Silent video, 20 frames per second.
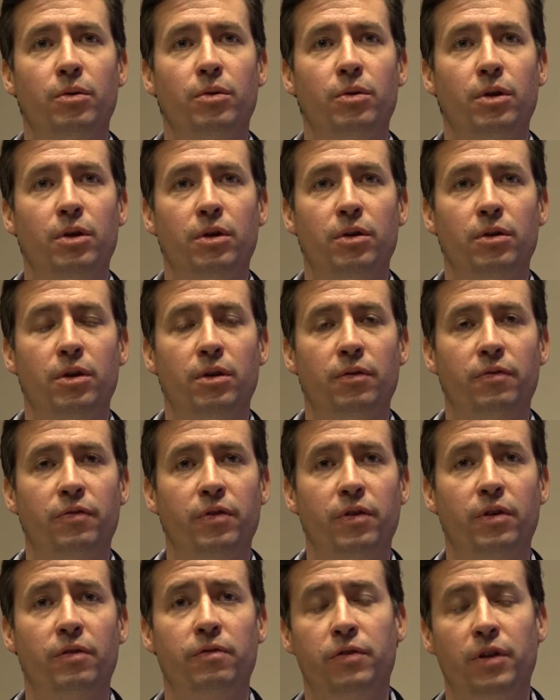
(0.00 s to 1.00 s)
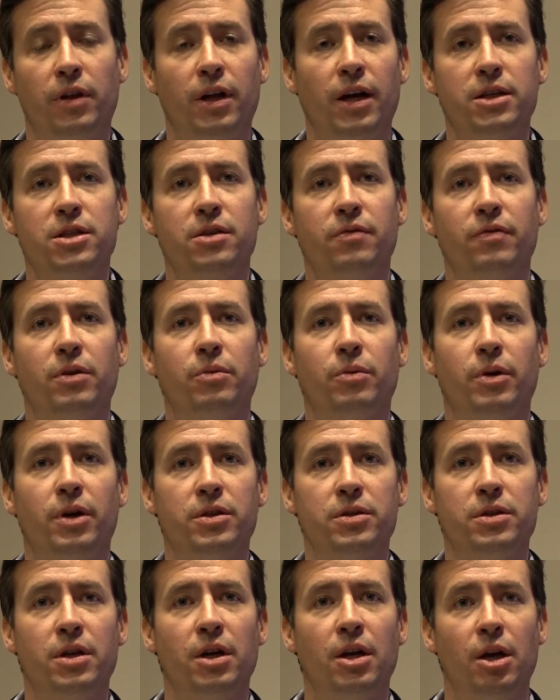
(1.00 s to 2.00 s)
philosophy
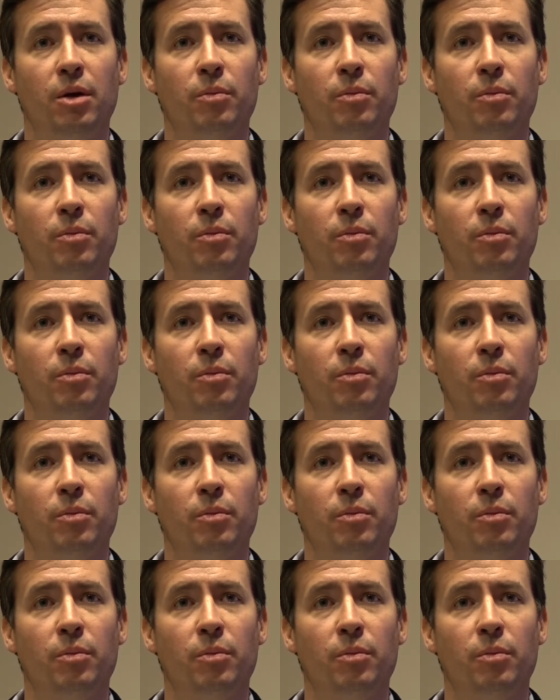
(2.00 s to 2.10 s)
was,